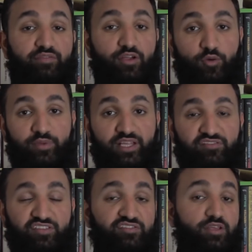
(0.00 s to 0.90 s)
have a common
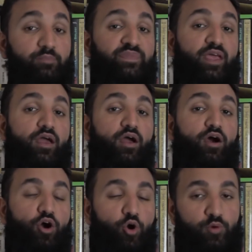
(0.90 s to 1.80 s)
ancestor.
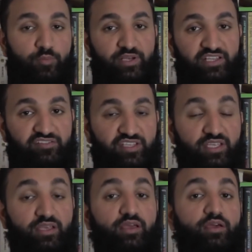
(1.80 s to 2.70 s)

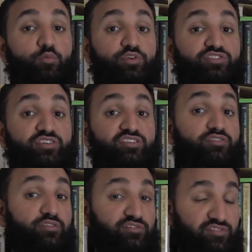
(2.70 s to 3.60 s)
Homoplasy, which
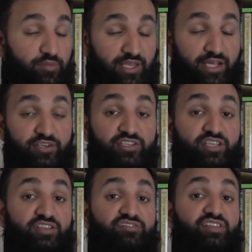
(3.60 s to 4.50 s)
is
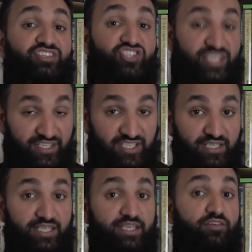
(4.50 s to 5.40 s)
similarities
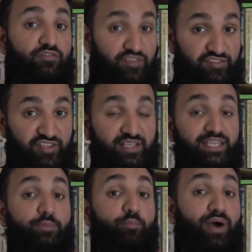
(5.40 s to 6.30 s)
genetically,
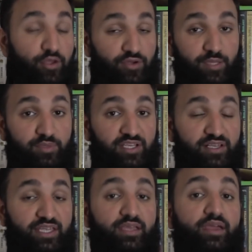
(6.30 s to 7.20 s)
physically,
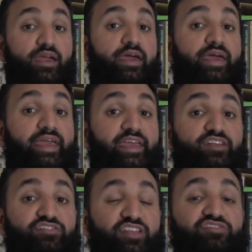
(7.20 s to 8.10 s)
biochemically,
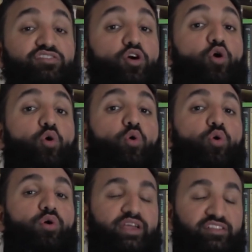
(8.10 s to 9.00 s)
exists
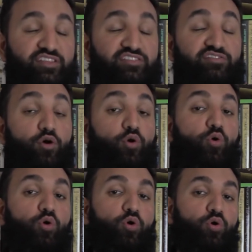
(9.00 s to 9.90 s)

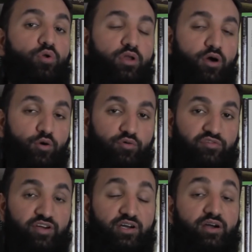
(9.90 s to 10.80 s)
all
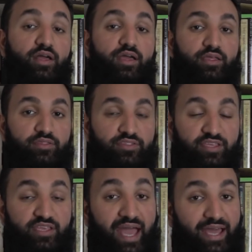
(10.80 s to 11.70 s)
over
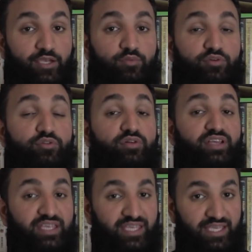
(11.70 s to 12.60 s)
the animal
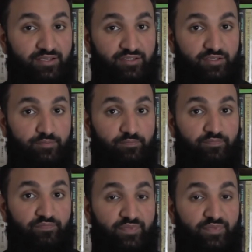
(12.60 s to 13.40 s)
kingdom.